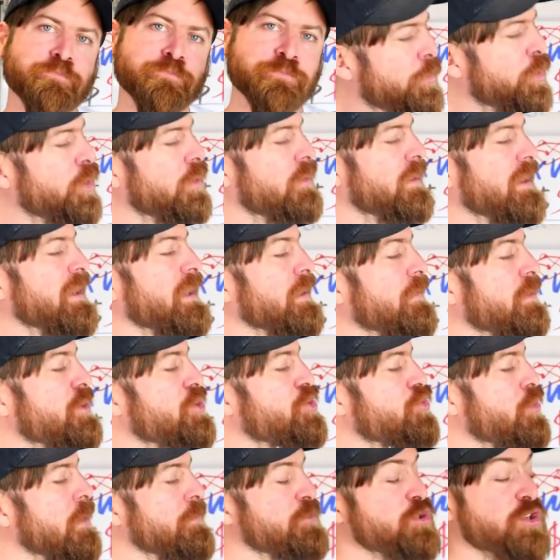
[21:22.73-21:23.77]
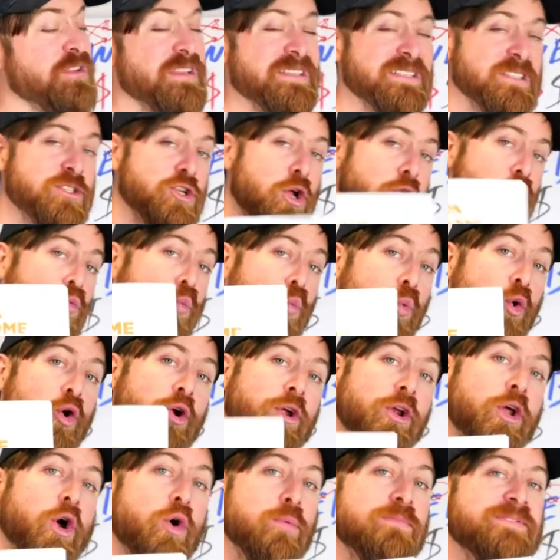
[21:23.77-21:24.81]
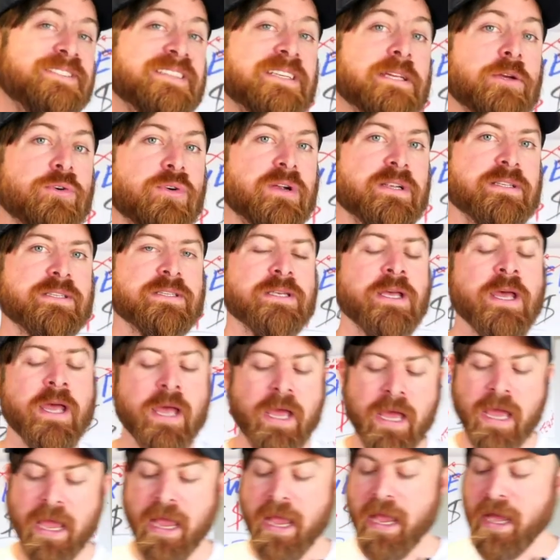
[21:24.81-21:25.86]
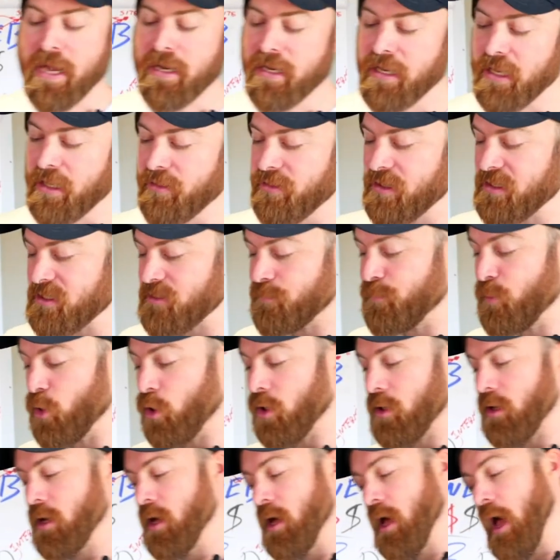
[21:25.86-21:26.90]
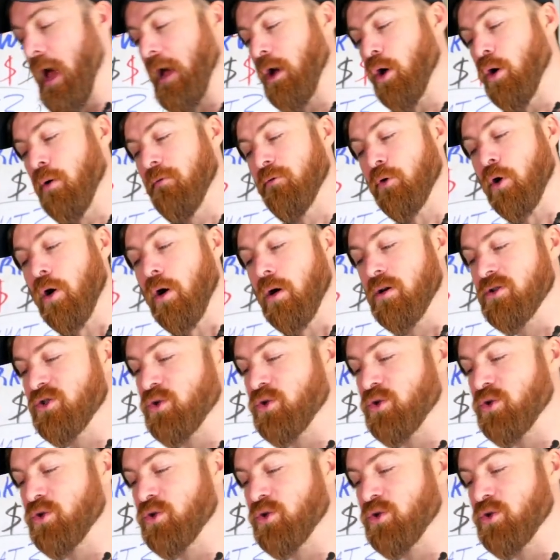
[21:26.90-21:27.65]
Put a link in the description. This is called Work at Home Secrets. And in this book, I go over all